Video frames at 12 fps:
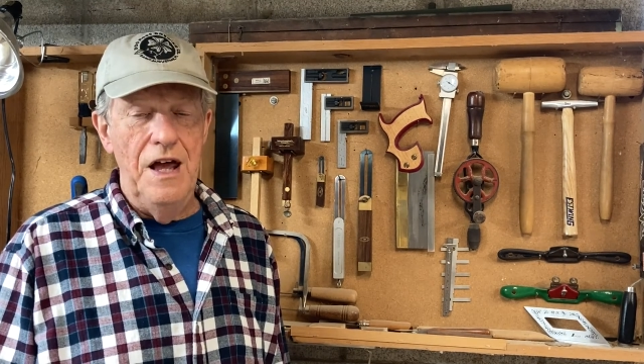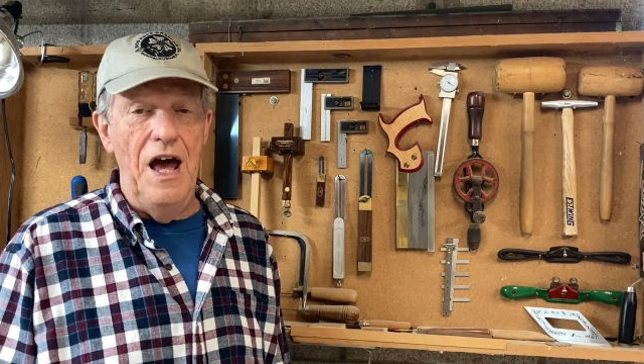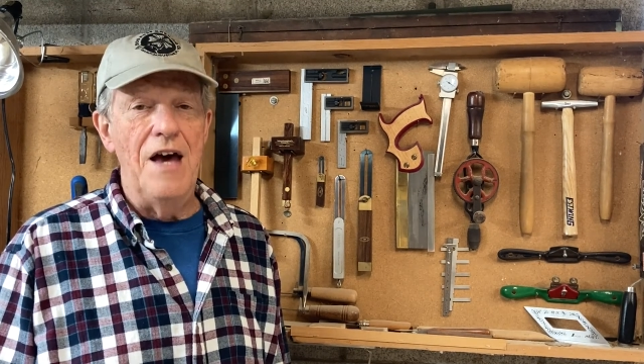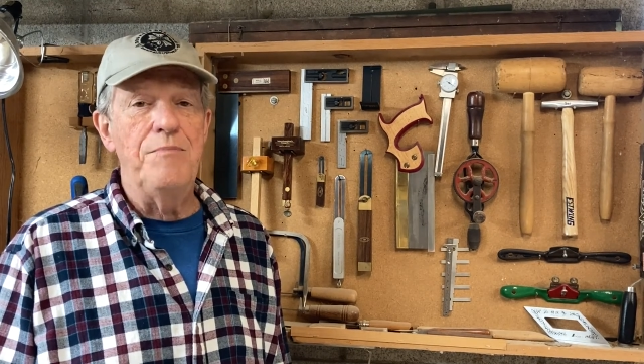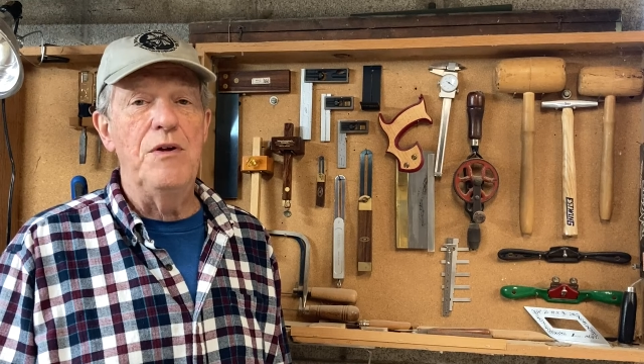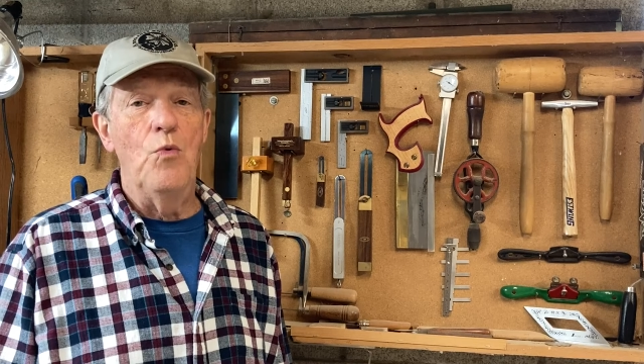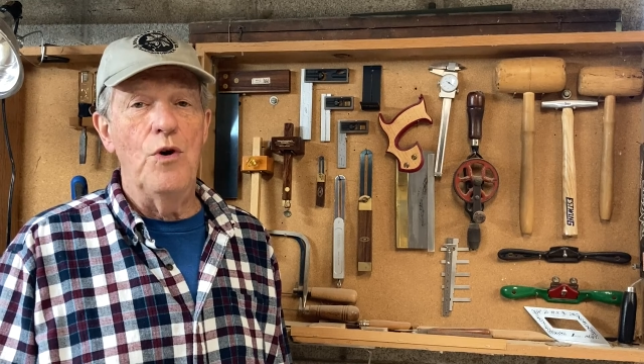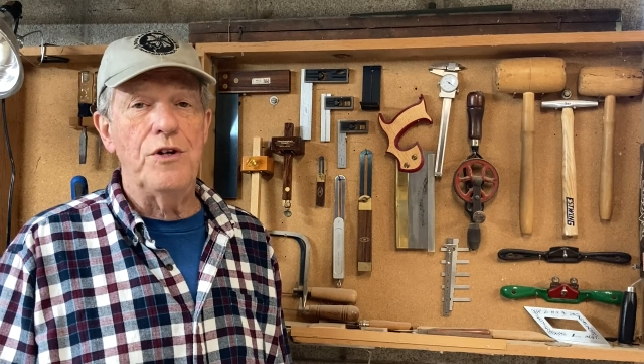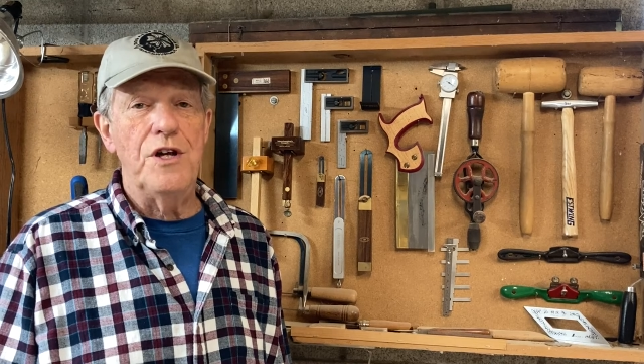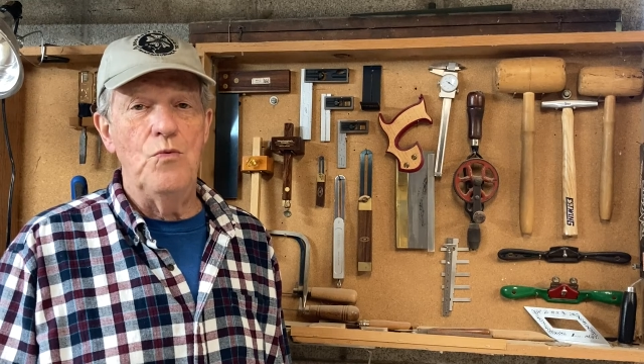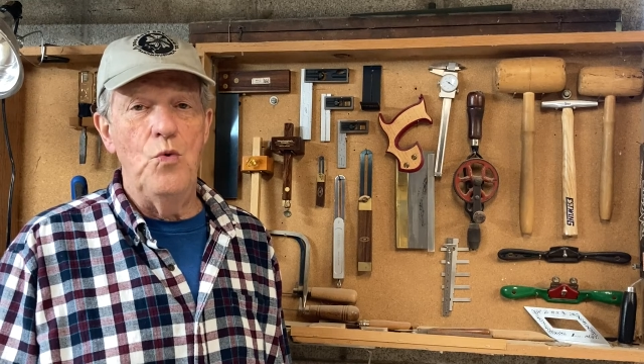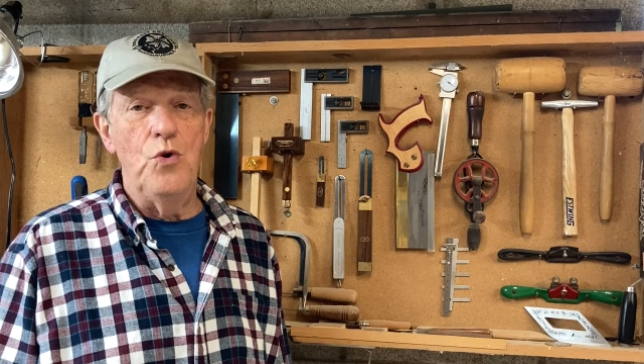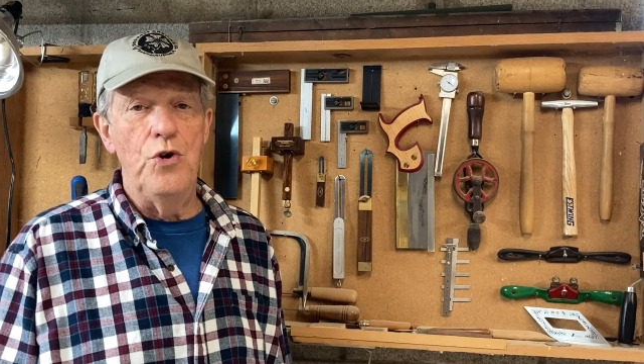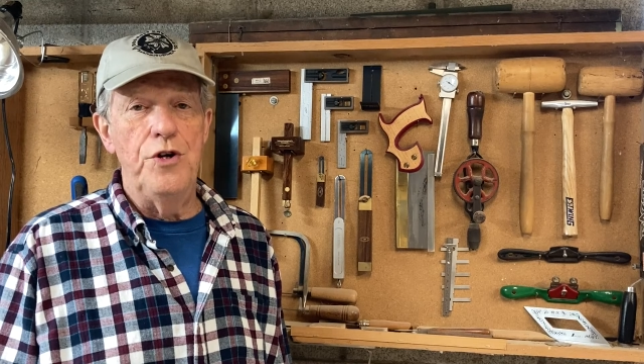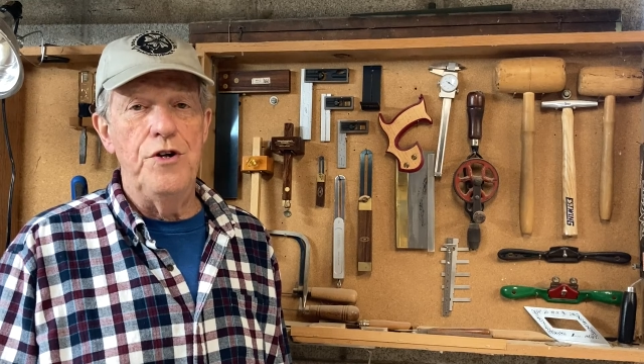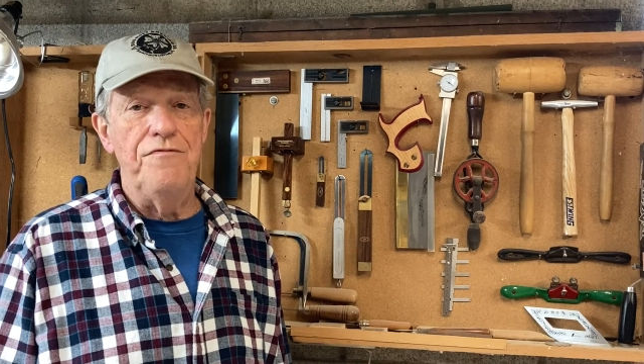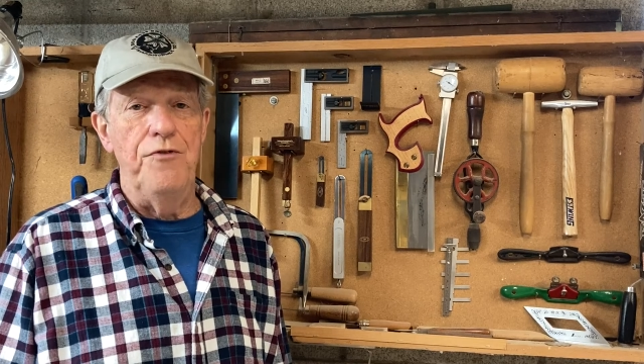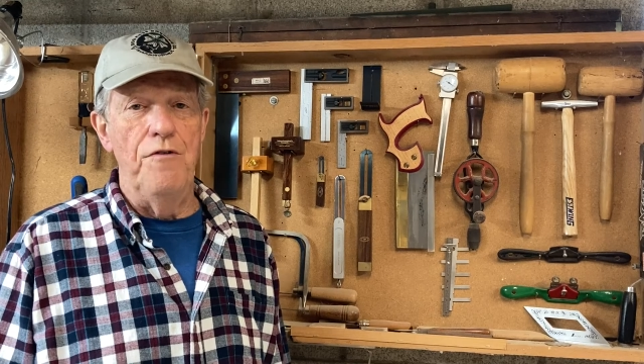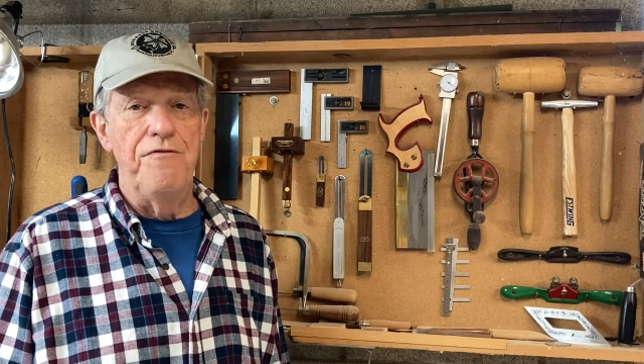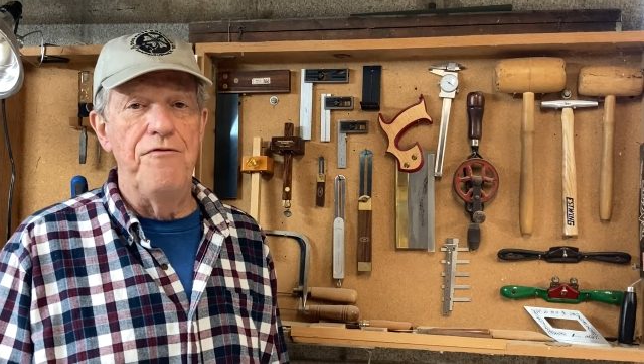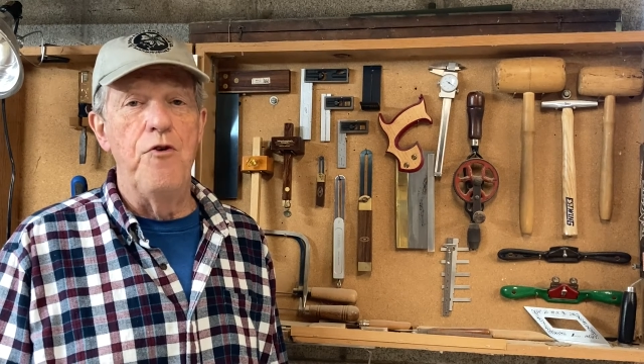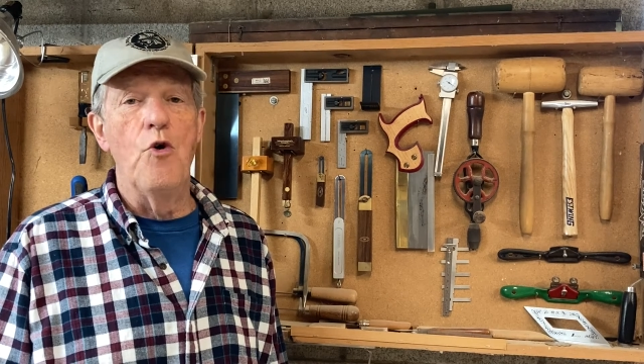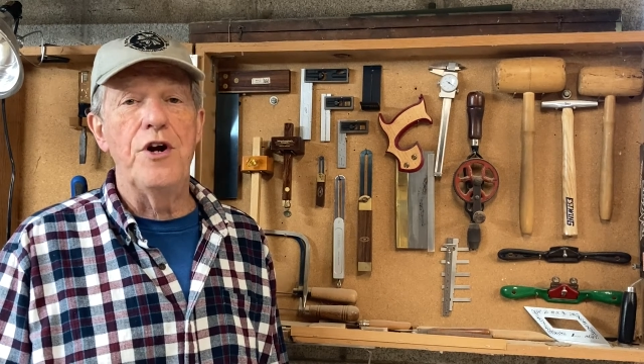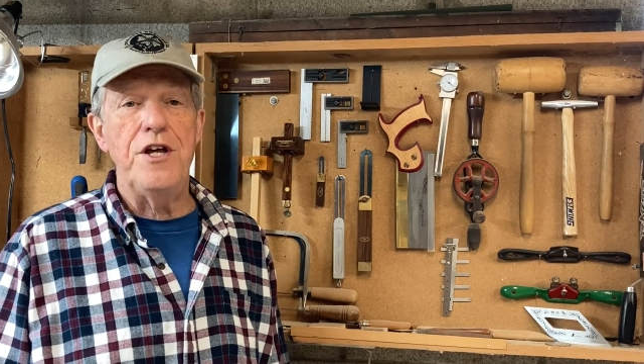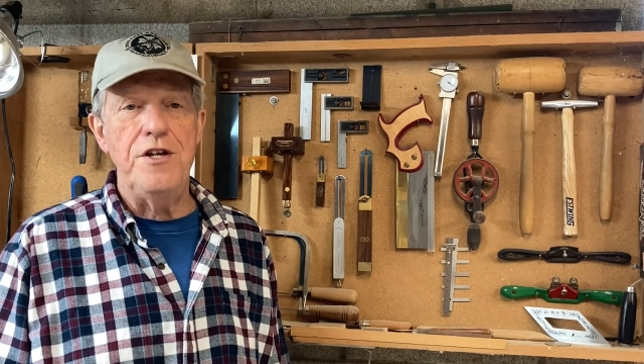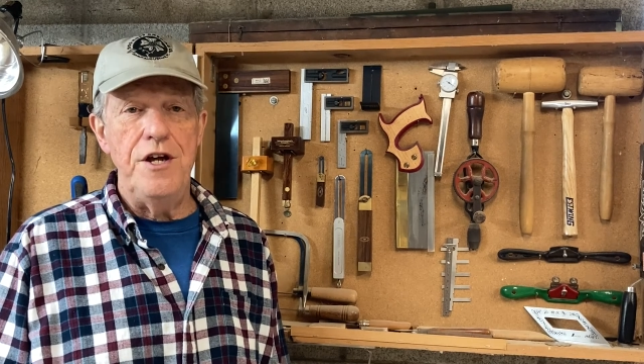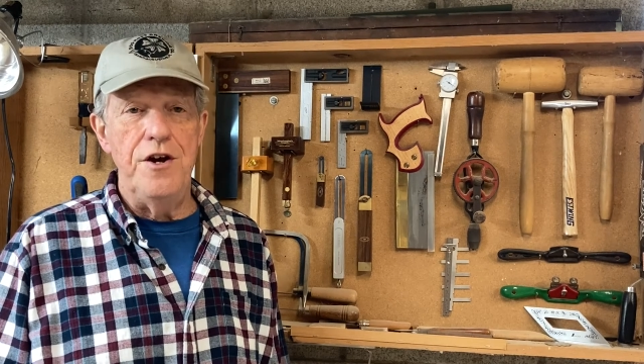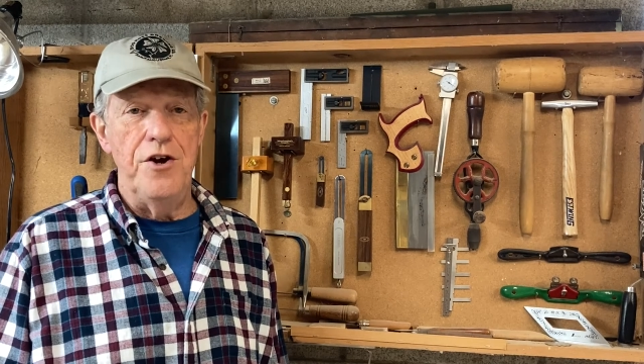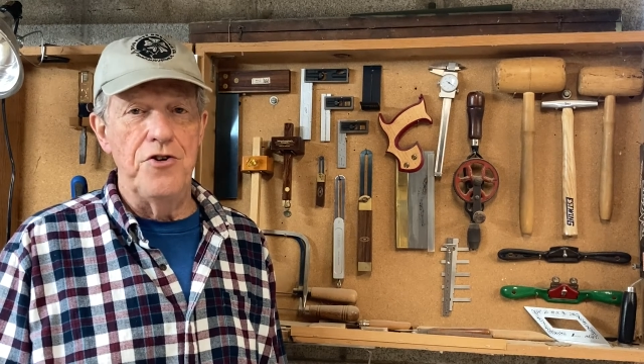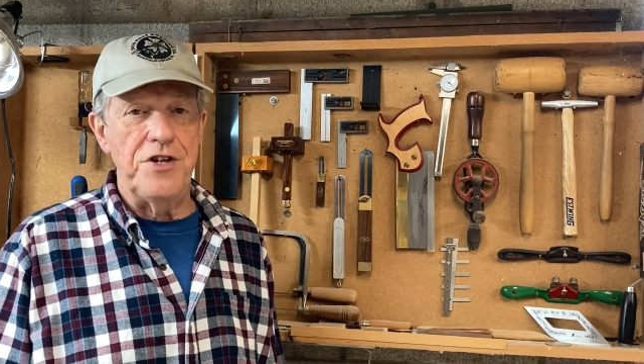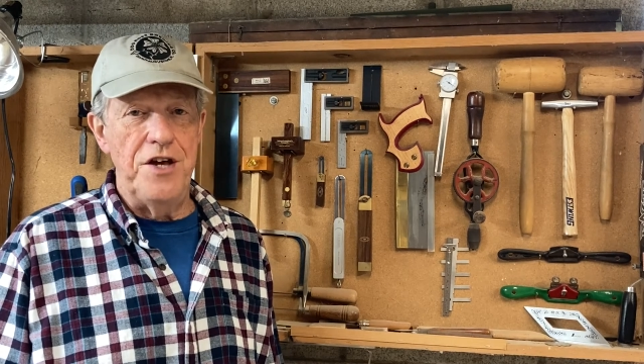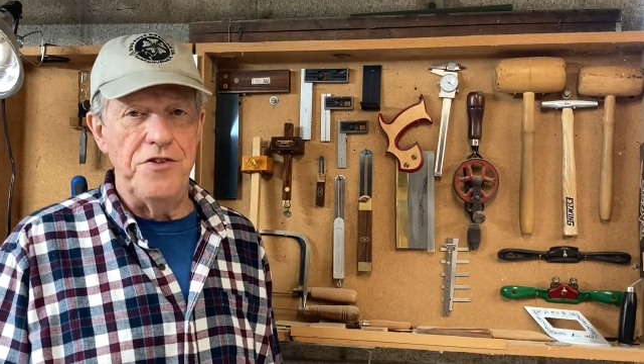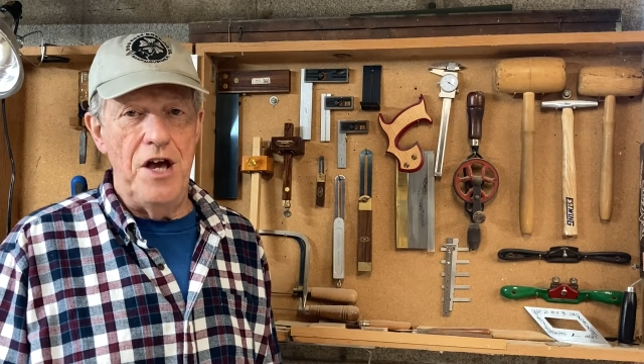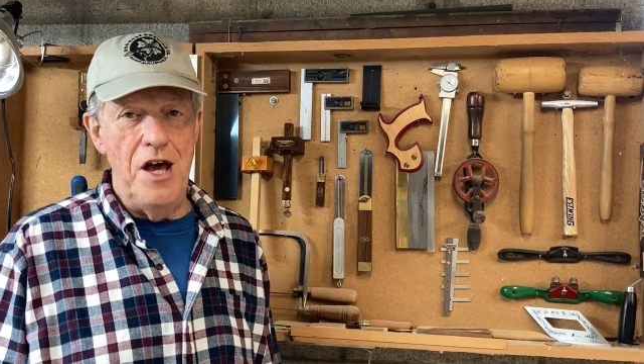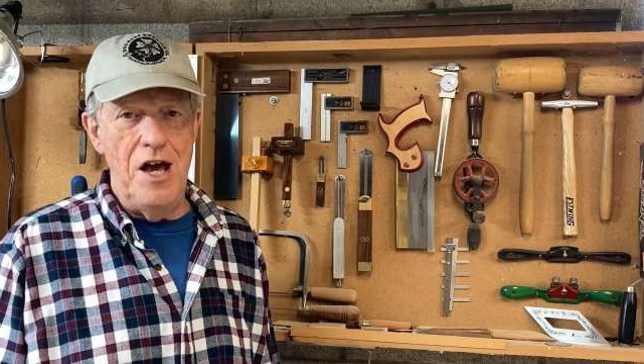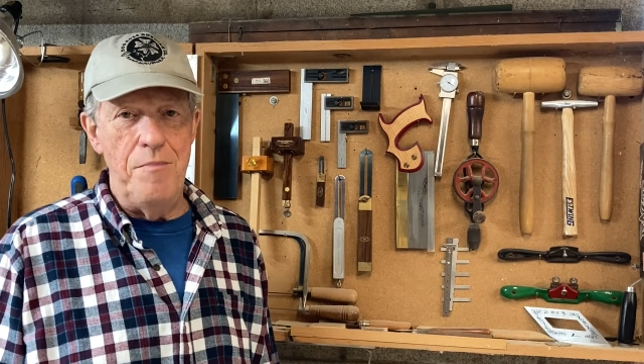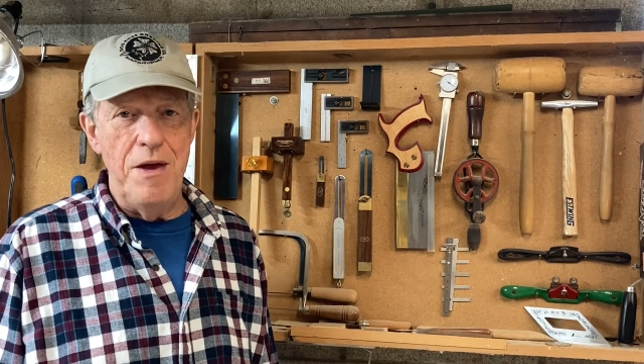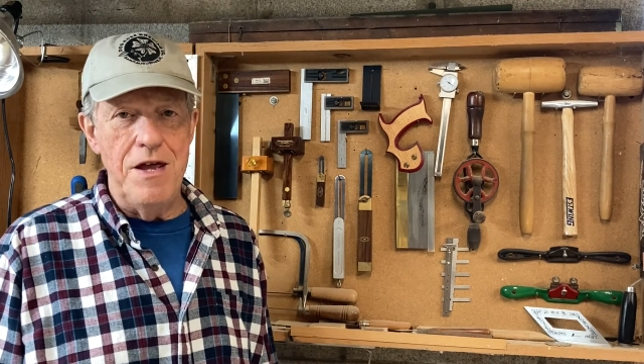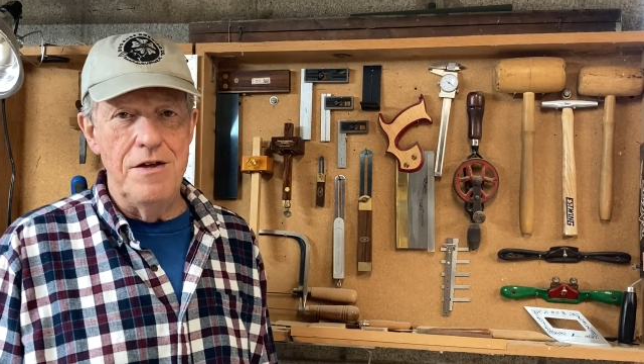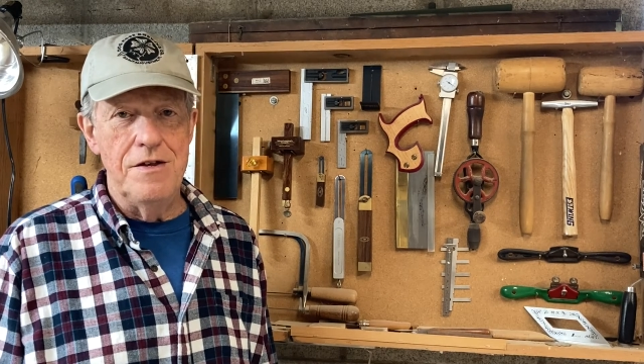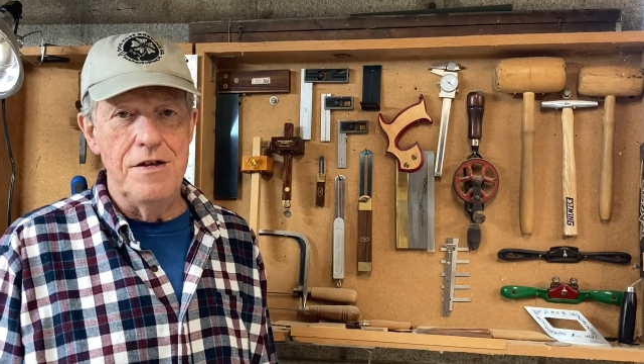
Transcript: I've been working wood for 40 years as a hobby.